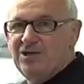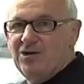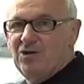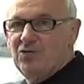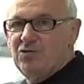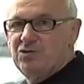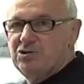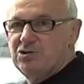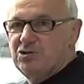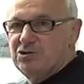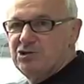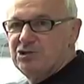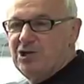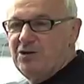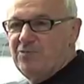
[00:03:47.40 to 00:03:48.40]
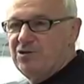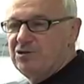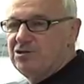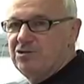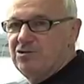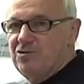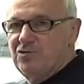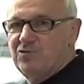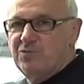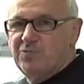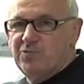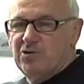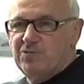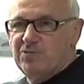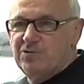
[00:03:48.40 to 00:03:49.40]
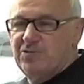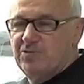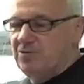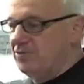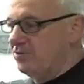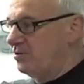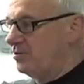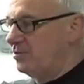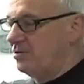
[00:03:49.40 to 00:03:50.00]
lounge because there's that much to do. We'll probably do,